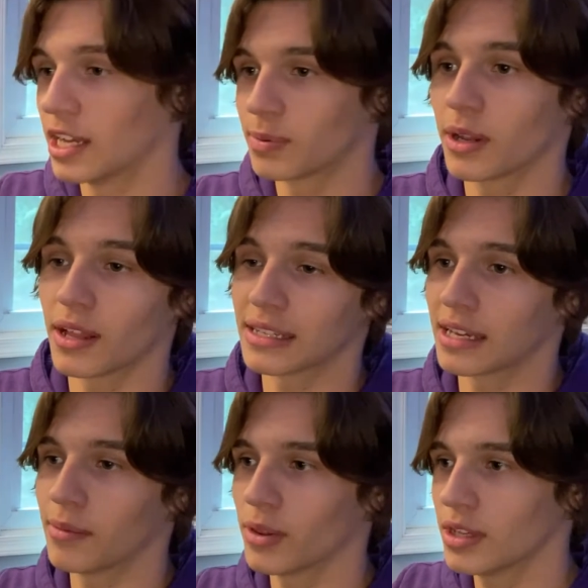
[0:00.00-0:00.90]
I spent a lot of
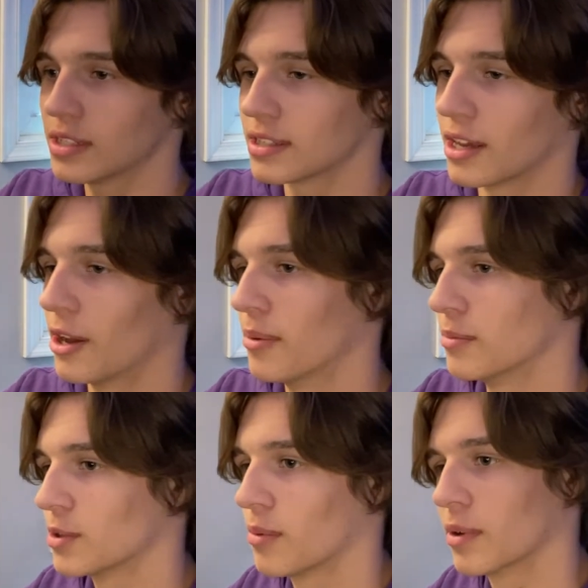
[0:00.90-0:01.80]
time on this,
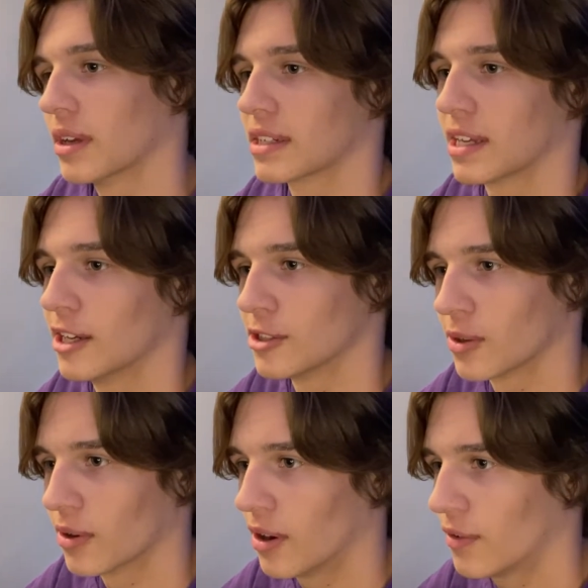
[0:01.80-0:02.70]
so I'm really excited to show
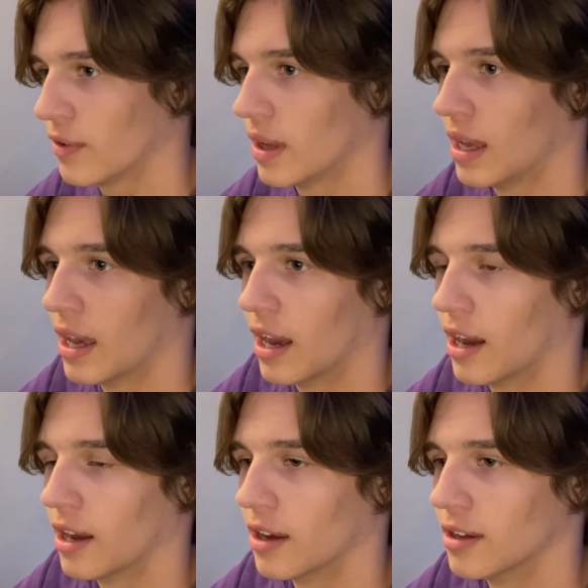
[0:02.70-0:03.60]
it off.
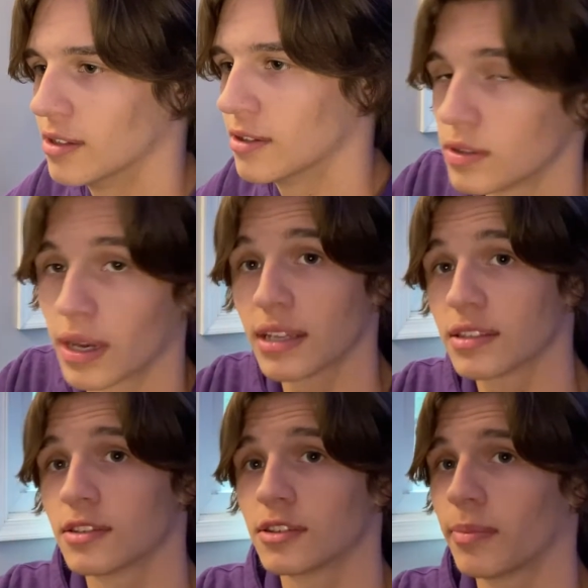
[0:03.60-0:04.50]
So I guess
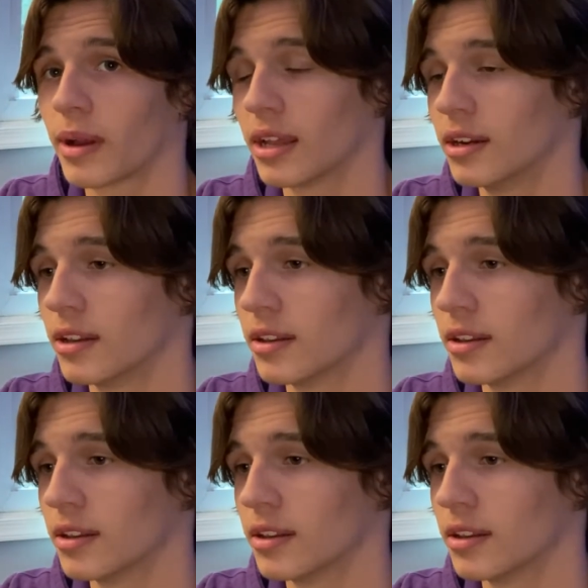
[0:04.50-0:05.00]
let's start by getting into the